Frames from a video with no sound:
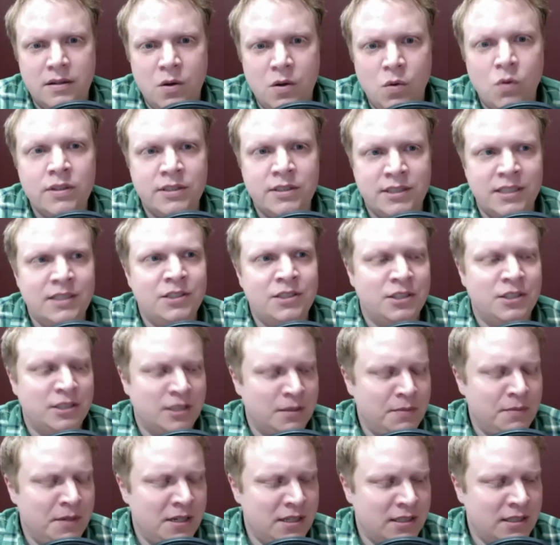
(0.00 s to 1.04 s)
Well, it's
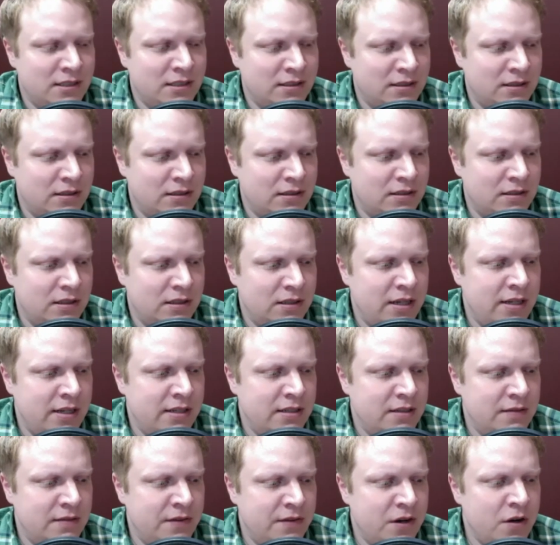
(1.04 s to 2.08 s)
interesting because
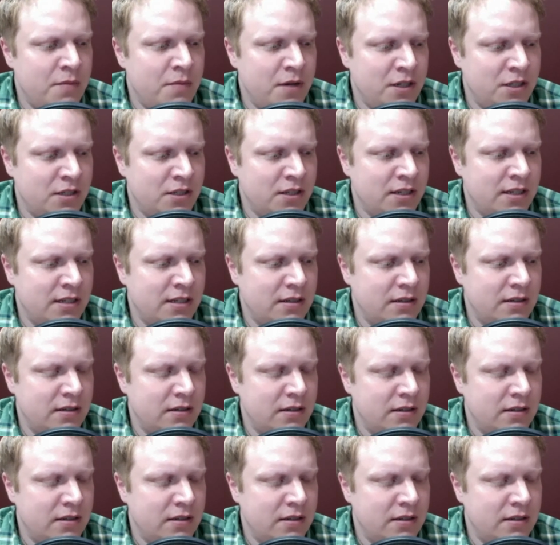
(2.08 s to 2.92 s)
it's very much like